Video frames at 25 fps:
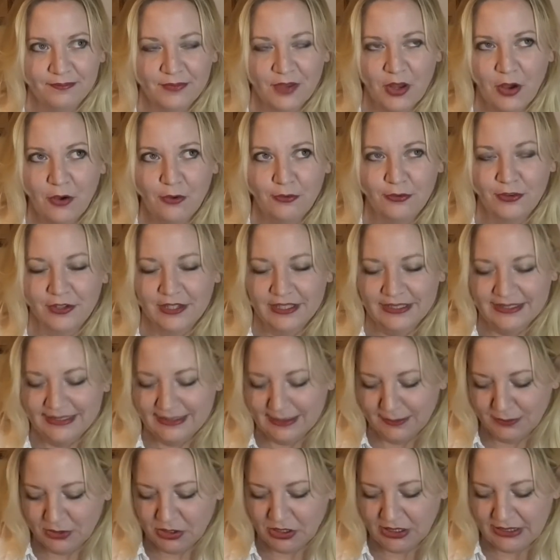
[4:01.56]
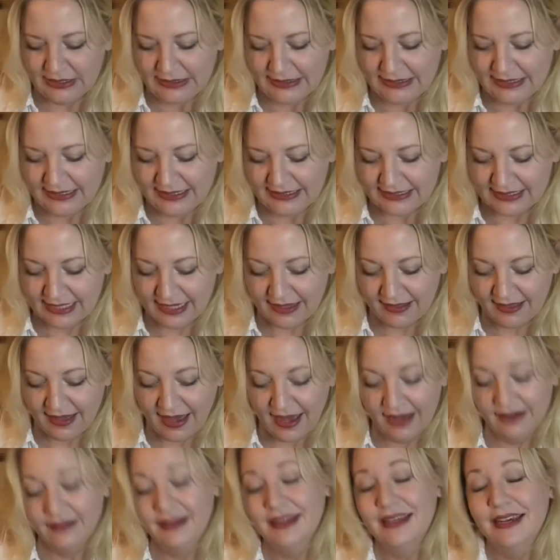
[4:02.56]
overconsumption and things like
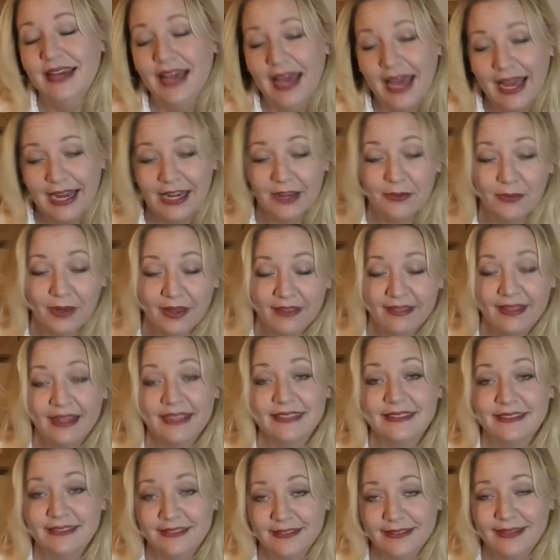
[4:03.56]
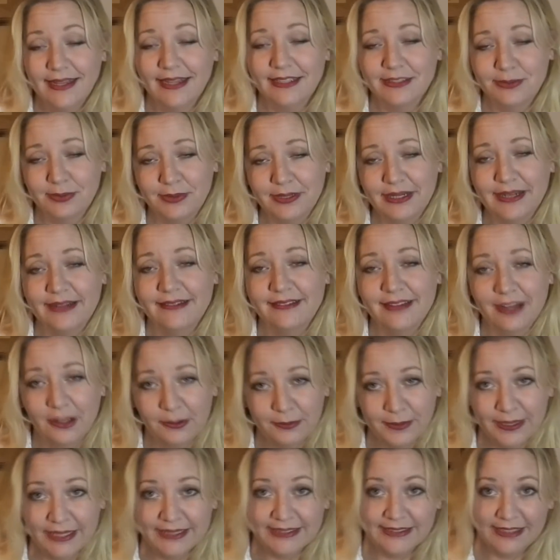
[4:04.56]
that. Anyway, that's what I tell
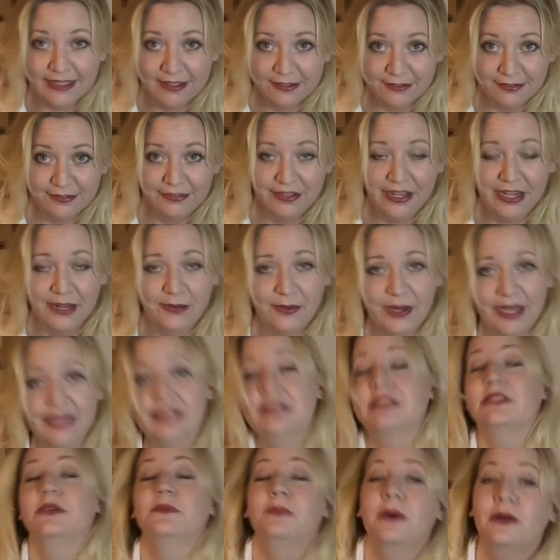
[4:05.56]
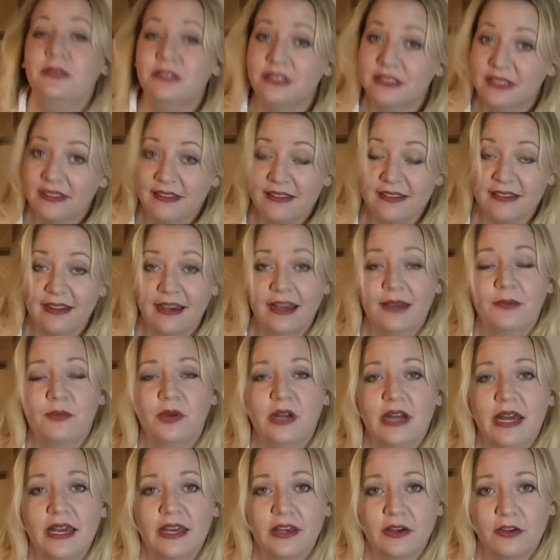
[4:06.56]
myself anyway. So most of the time
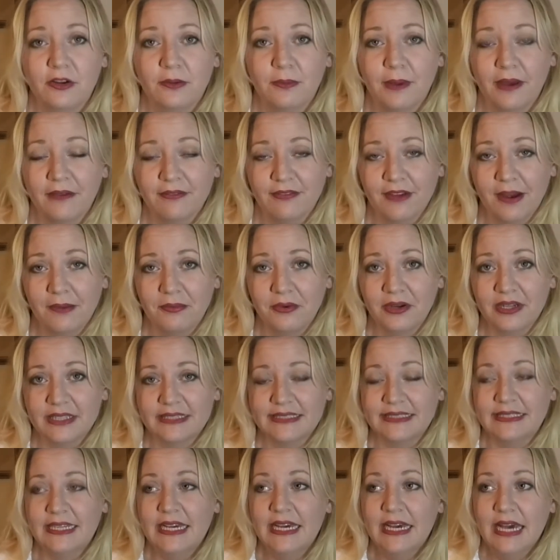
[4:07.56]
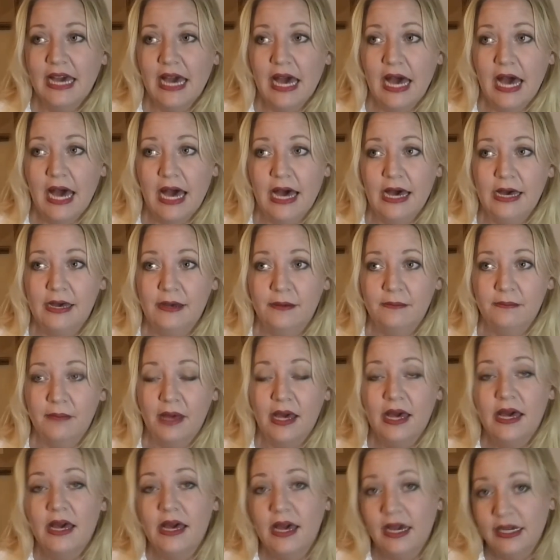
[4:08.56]
when I go to buy fabrics,
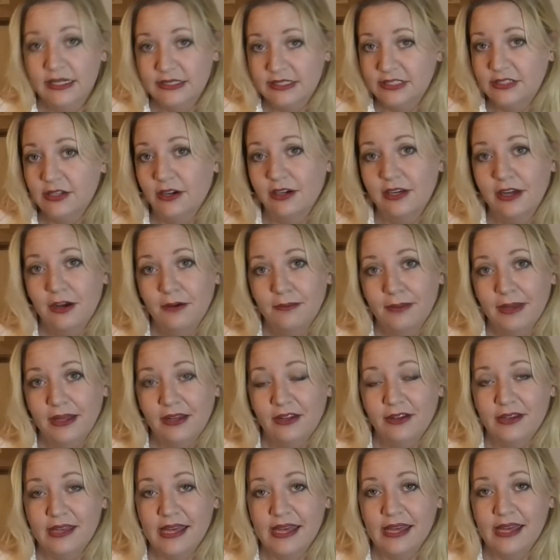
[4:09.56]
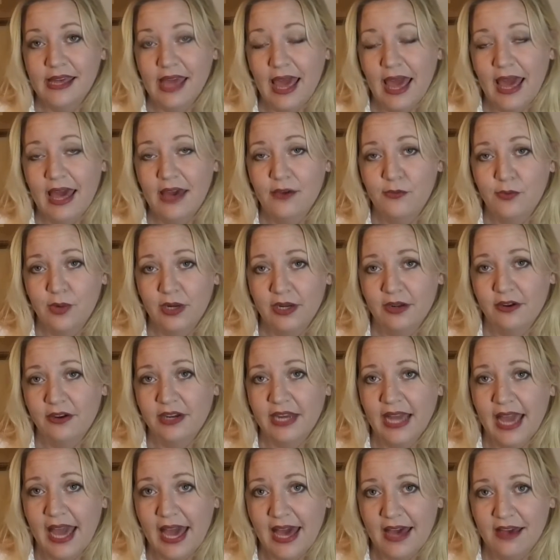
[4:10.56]
I start out by looking at what I
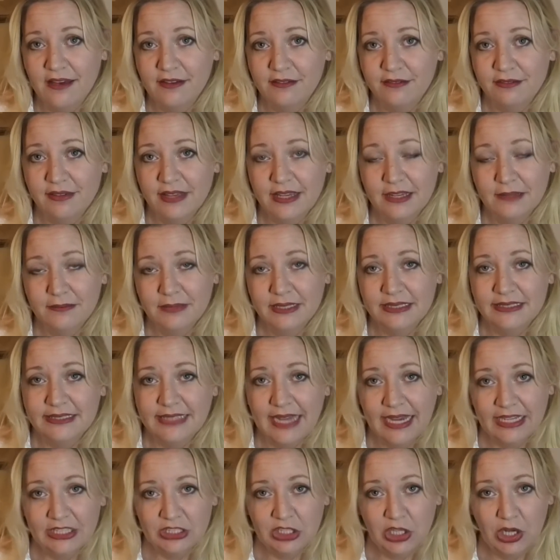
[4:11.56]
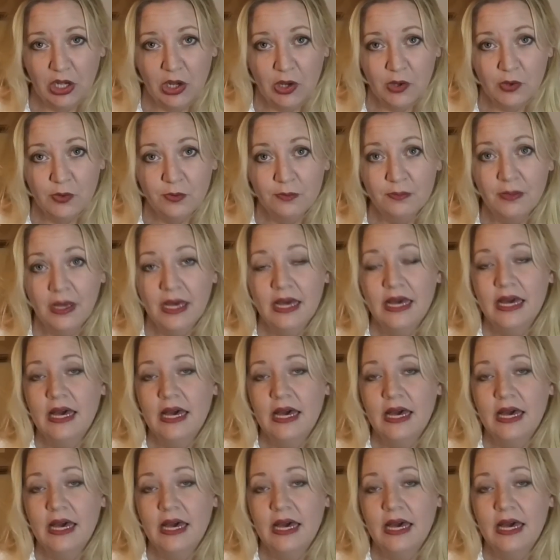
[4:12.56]
already have in my stash at home.